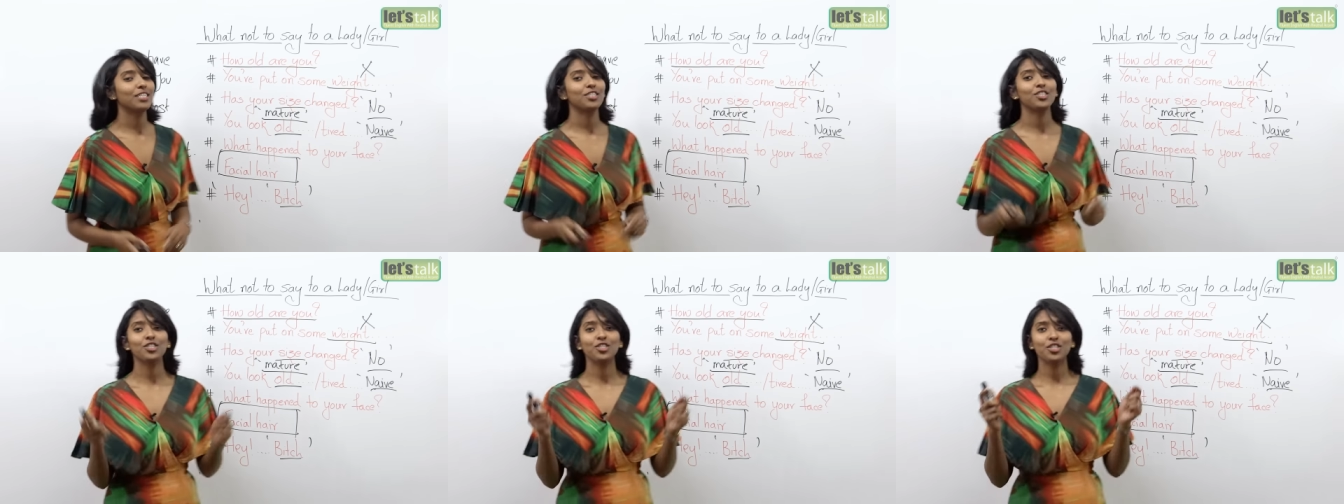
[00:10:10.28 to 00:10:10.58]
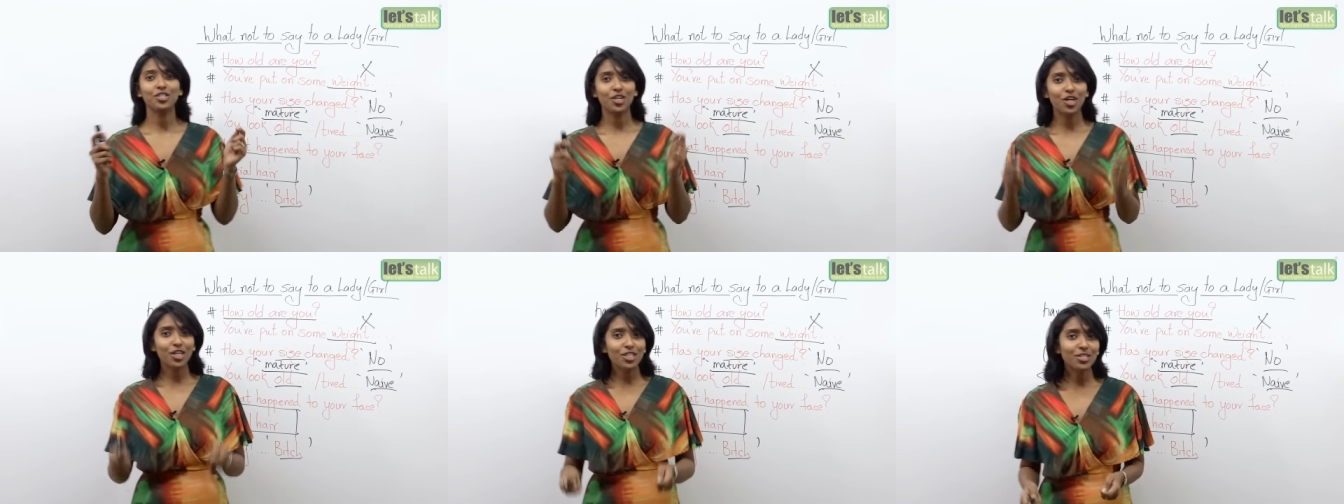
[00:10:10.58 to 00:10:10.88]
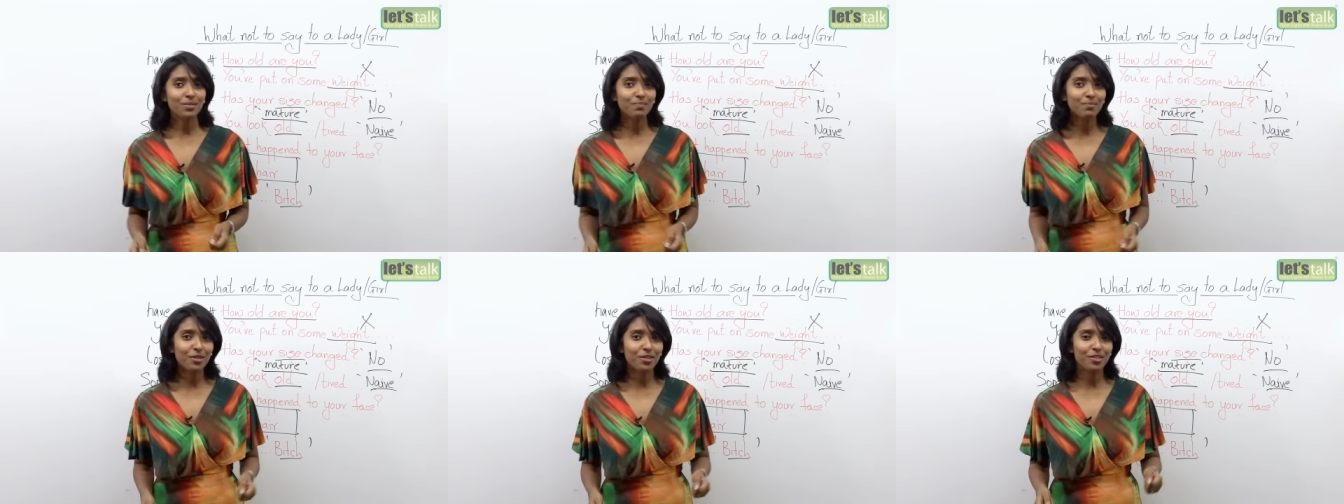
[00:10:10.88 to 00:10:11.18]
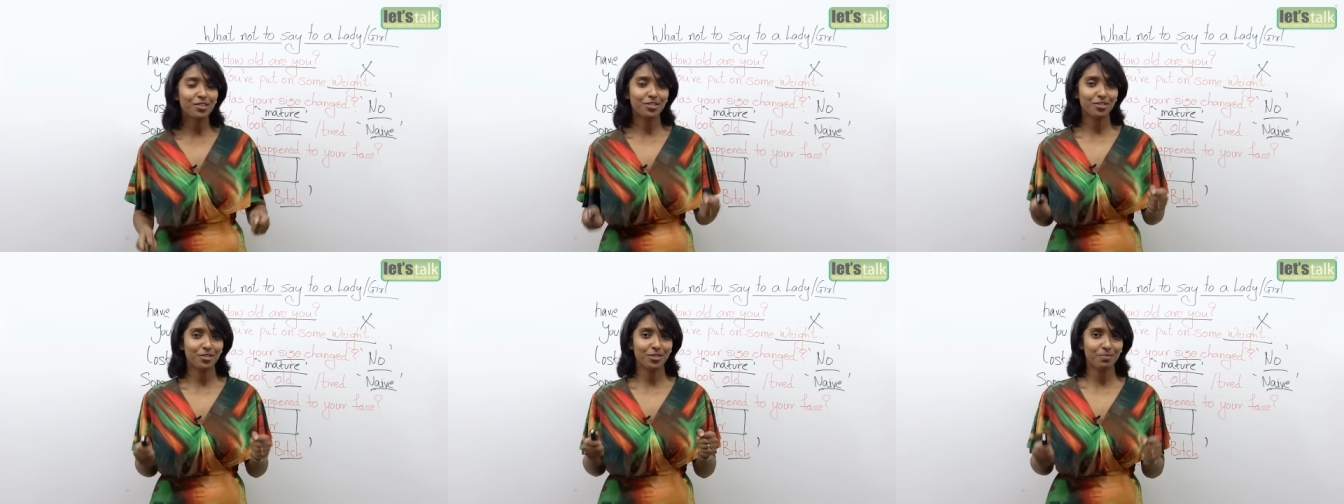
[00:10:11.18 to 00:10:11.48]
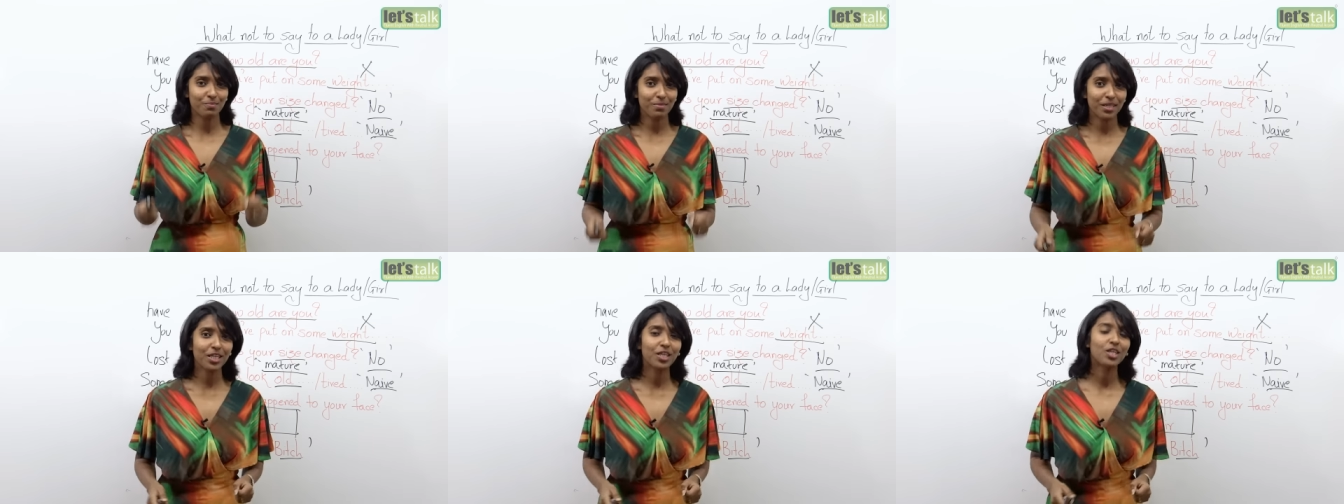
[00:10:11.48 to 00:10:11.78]
that you're not supposed to
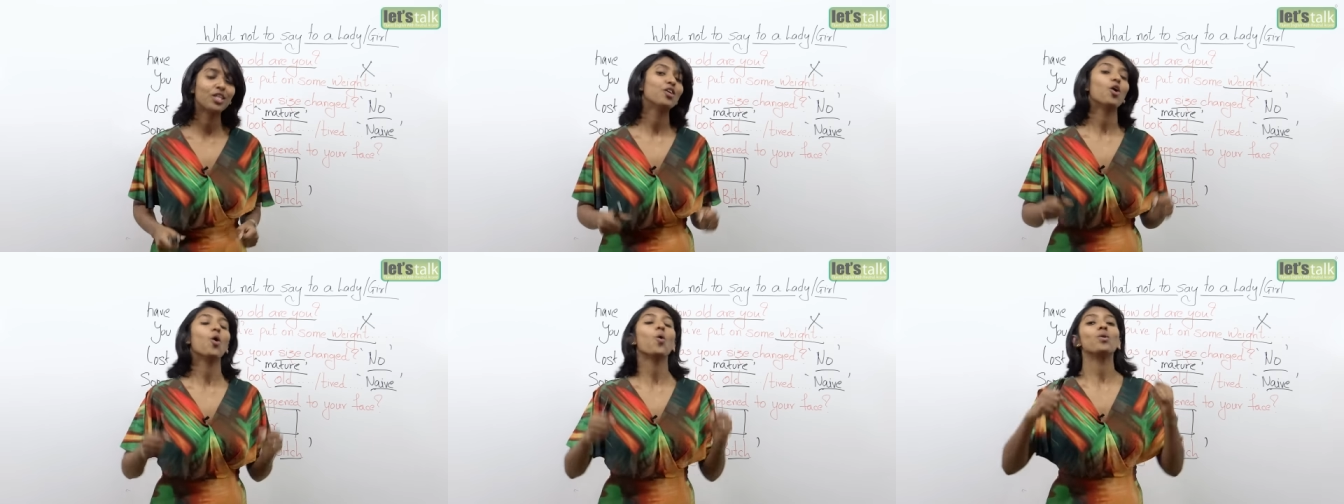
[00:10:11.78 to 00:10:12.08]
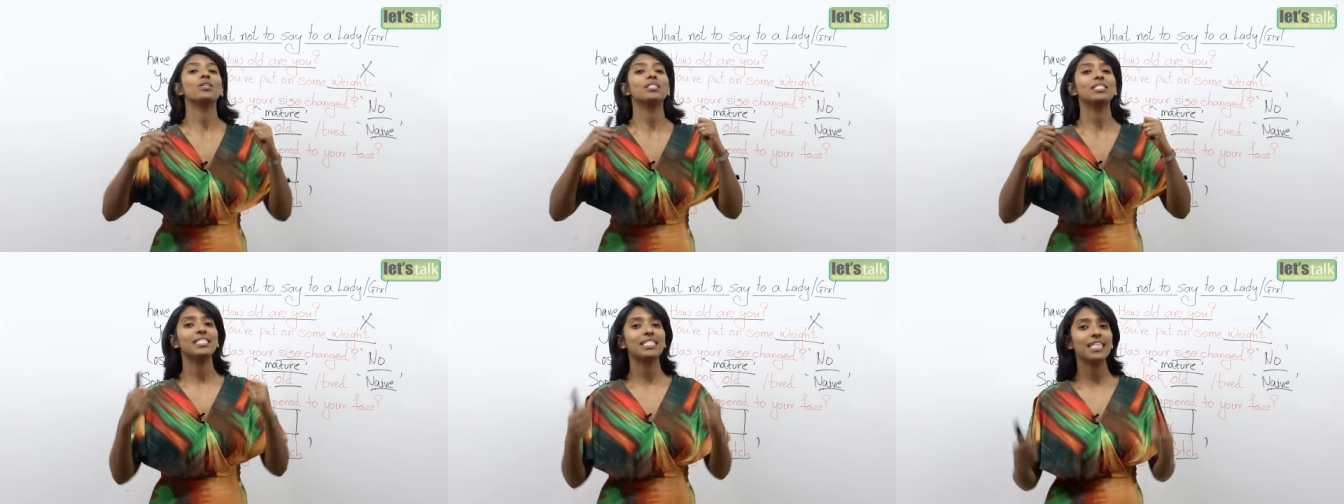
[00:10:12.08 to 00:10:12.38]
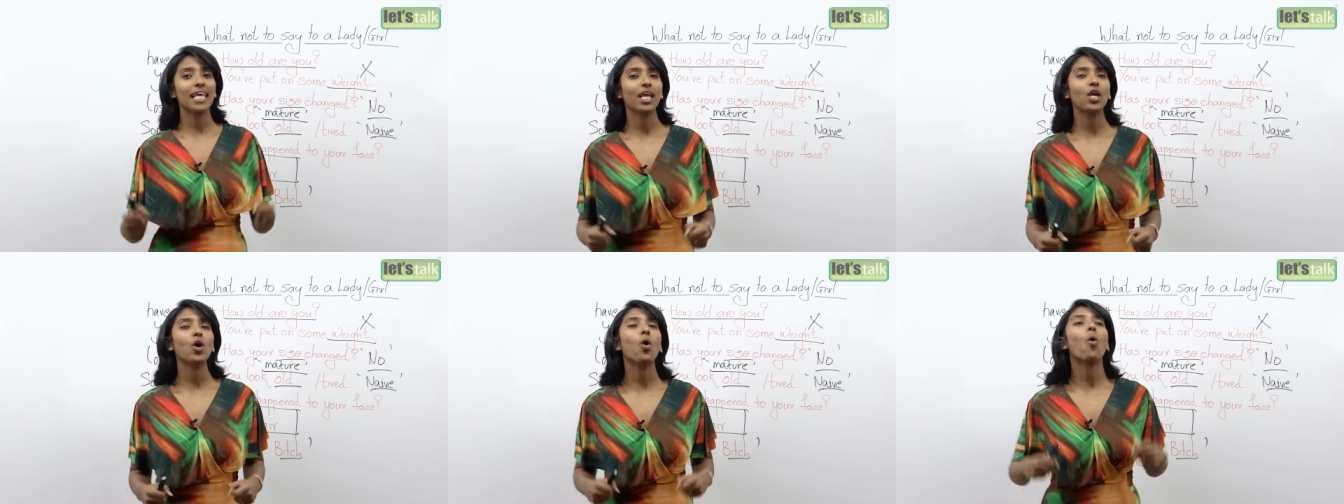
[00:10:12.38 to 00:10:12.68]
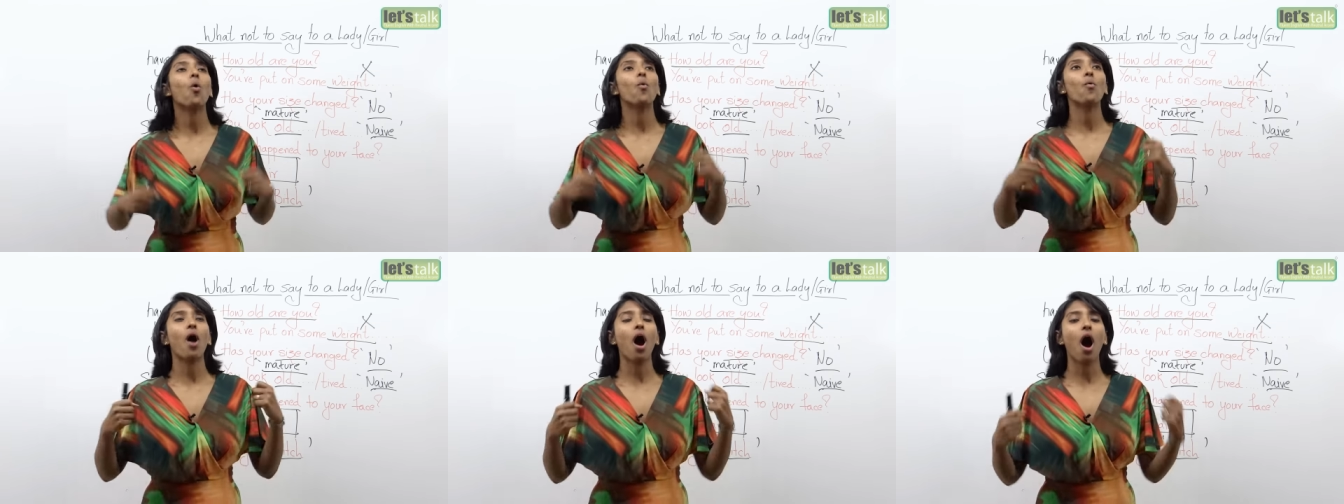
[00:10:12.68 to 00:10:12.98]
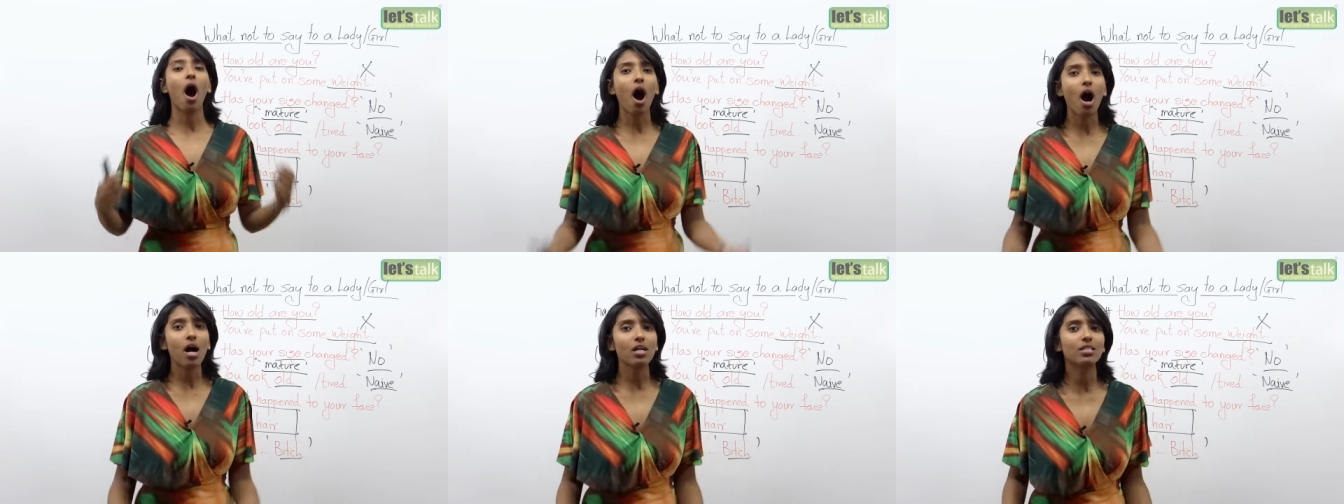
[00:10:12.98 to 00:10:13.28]
speak or say or
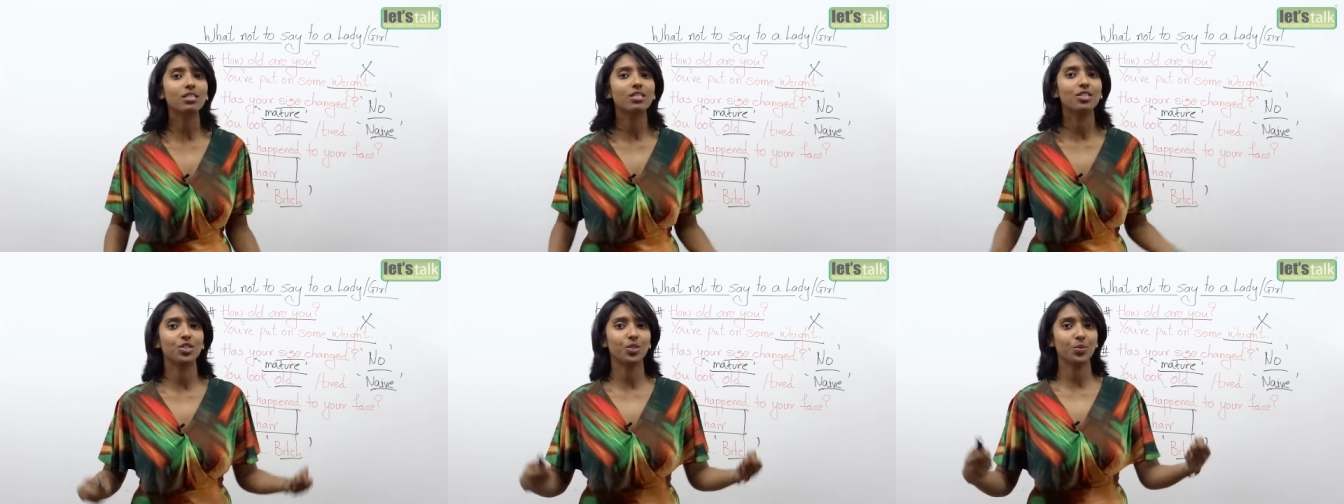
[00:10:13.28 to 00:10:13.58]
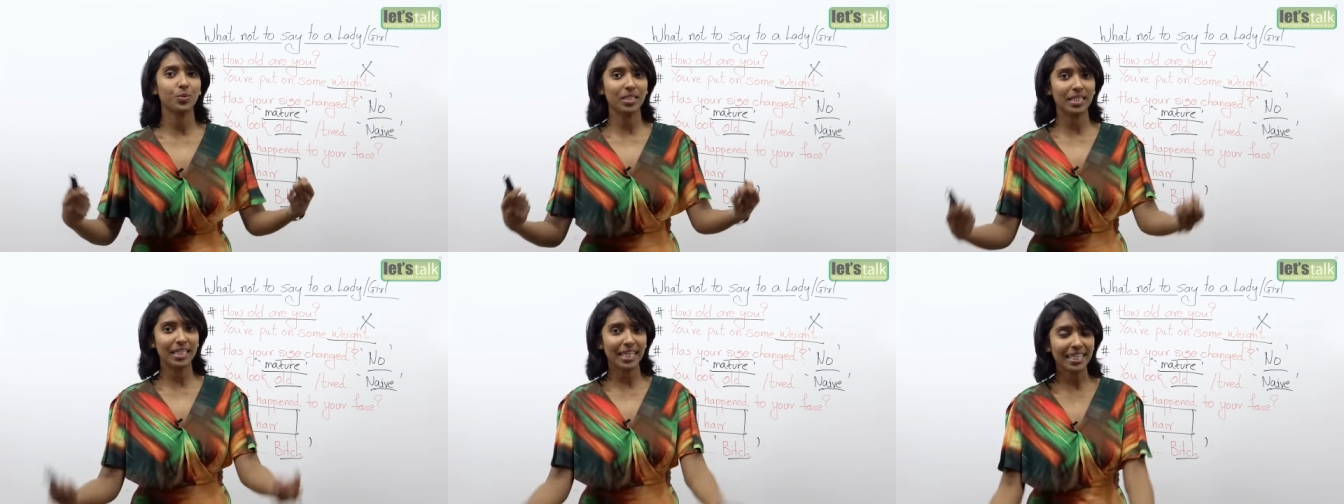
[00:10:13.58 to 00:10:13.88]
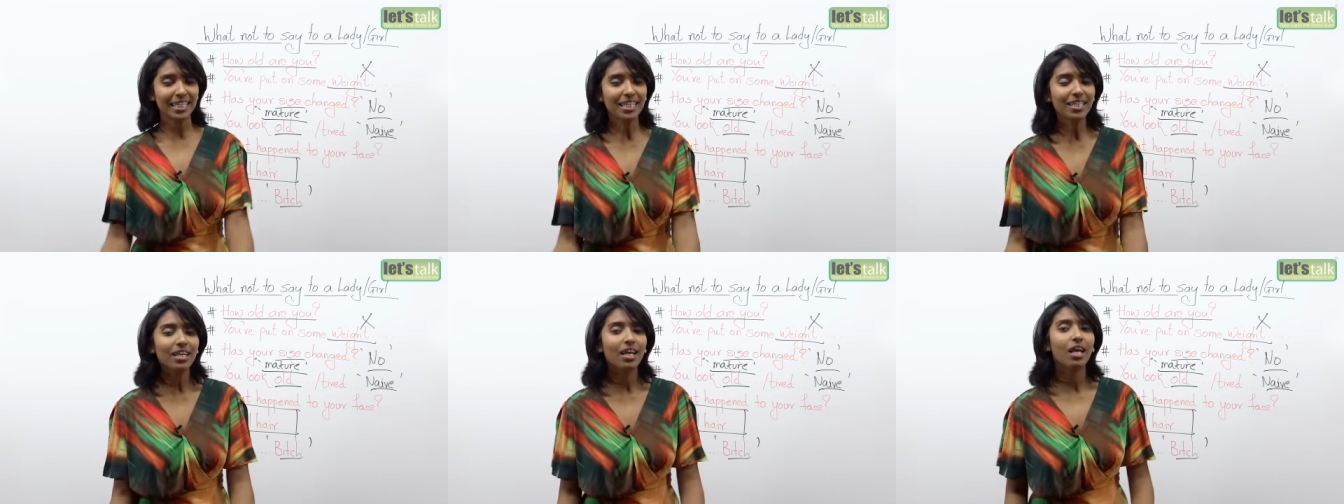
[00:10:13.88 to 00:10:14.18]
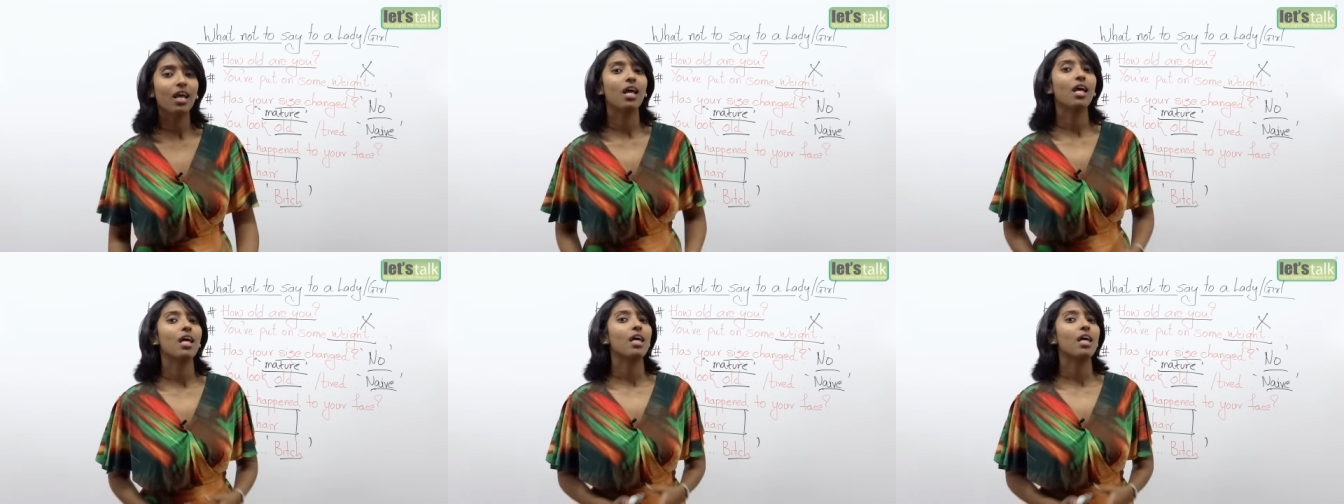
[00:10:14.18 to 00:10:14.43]
ask to a lady.